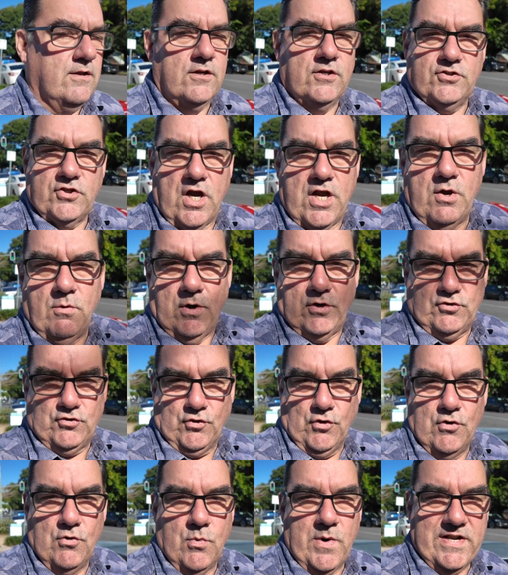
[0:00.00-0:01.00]
show you what
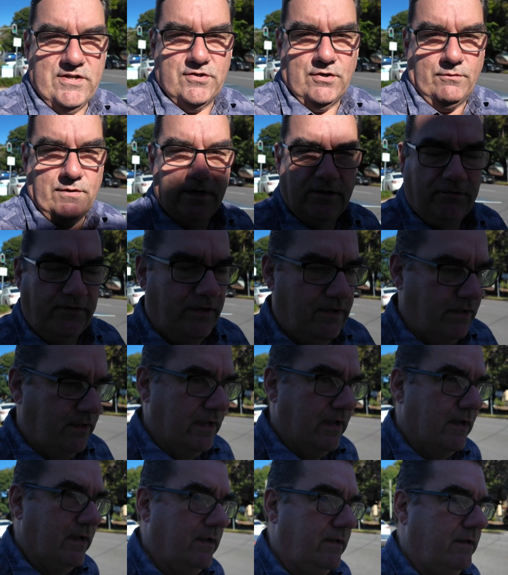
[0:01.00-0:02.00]
true winter is
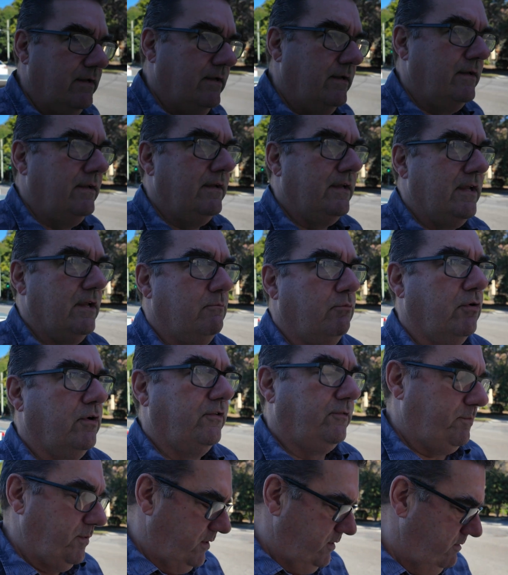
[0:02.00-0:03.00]
in
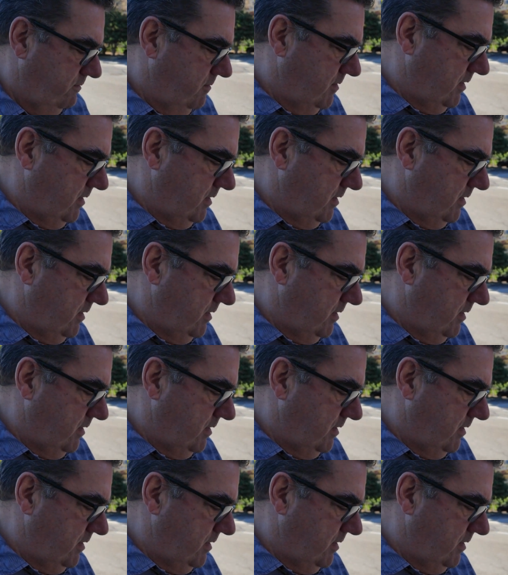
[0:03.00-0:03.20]
Brisbane.